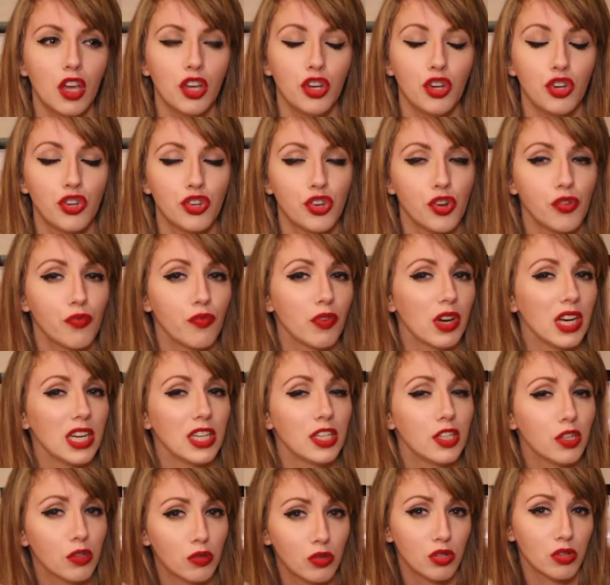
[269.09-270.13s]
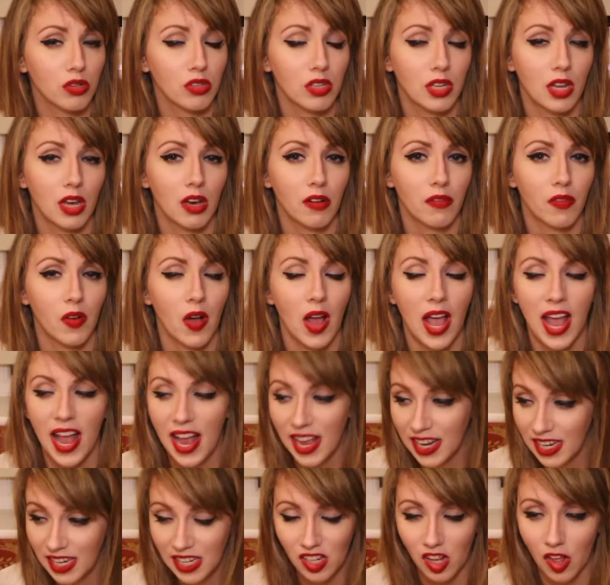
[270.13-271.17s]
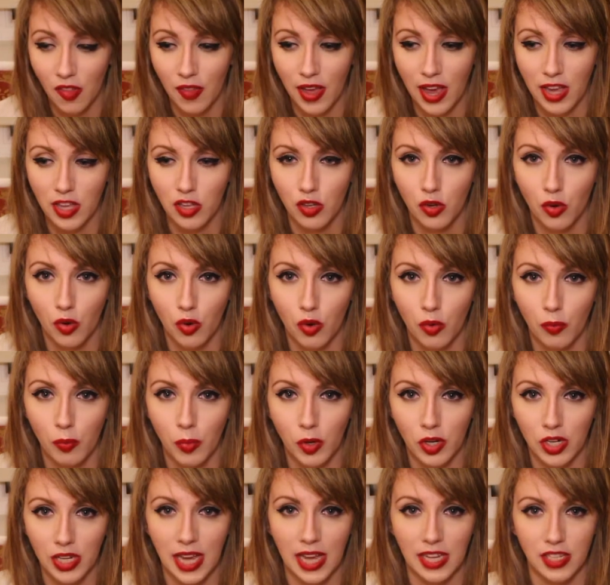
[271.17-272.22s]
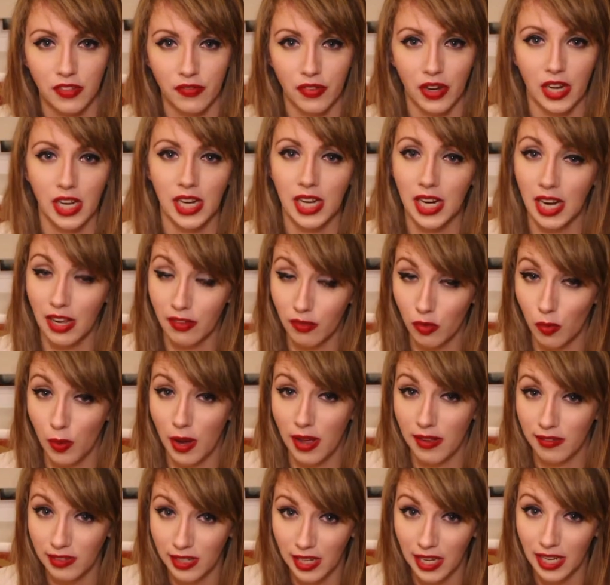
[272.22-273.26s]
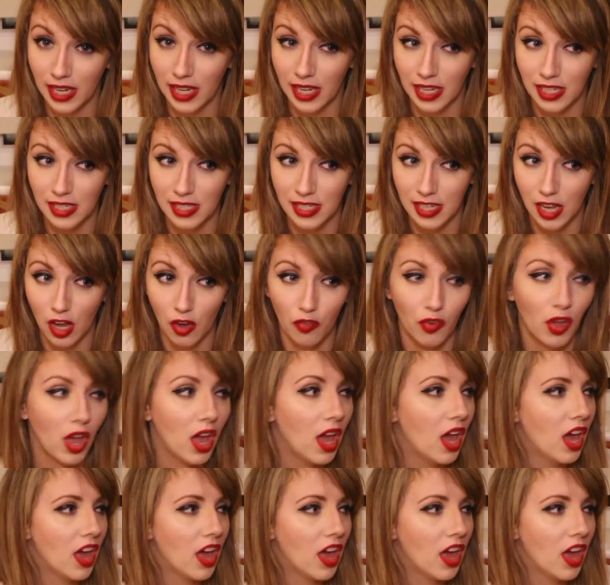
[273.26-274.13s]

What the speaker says: You shouldn't really douche yourself or anything like that. Your body has a very clever way of cleaning itself.